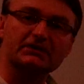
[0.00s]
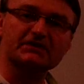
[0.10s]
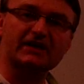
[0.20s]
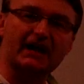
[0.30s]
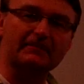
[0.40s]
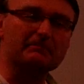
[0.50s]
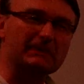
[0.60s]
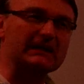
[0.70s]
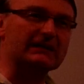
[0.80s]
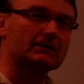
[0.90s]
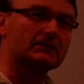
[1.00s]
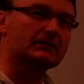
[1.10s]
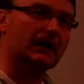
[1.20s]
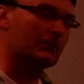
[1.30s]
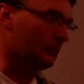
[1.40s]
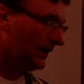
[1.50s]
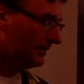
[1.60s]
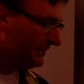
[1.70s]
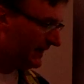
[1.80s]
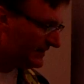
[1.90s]
does that mean? Okay, what
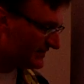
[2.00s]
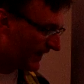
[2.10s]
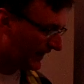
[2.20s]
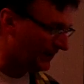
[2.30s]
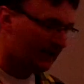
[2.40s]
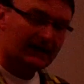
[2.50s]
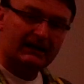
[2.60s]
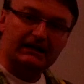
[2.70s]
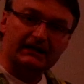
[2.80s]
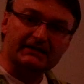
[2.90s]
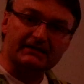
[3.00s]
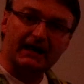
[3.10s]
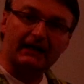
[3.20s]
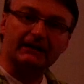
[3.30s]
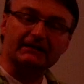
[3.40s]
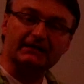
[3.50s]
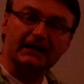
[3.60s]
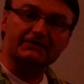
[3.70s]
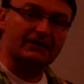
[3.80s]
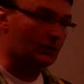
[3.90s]
it means then is that it
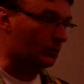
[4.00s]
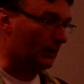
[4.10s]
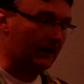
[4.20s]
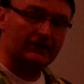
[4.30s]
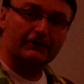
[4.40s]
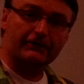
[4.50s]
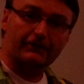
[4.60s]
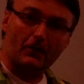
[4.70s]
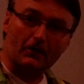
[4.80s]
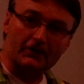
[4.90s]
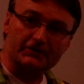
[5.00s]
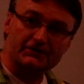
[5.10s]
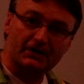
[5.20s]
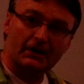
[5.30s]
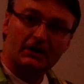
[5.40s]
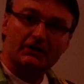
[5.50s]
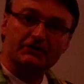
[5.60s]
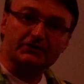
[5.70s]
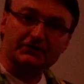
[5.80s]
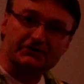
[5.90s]
takes a greater force
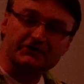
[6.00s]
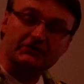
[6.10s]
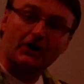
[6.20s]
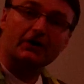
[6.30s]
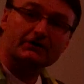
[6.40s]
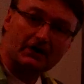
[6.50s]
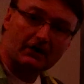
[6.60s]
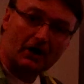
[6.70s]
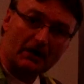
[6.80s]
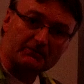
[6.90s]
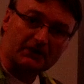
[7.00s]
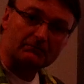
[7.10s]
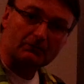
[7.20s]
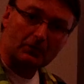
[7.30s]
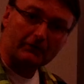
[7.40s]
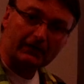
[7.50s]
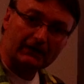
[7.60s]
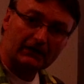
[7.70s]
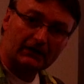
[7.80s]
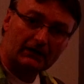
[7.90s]
to start an object
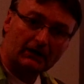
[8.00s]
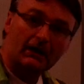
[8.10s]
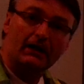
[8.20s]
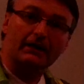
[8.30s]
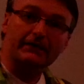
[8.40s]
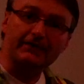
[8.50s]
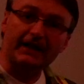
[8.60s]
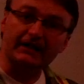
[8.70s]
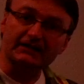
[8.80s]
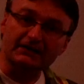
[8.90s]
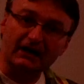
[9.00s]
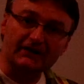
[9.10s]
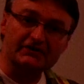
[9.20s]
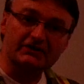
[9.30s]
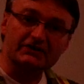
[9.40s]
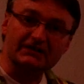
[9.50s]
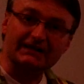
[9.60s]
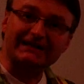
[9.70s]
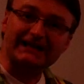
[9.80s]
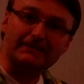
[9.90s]
moving than it does to
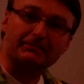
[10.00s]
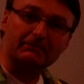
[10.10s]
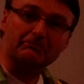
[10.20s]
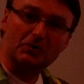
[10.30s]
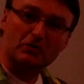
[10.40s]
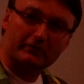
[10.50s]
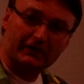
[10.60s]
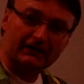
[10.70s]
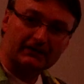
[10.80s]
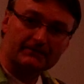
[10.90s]
keep it moving.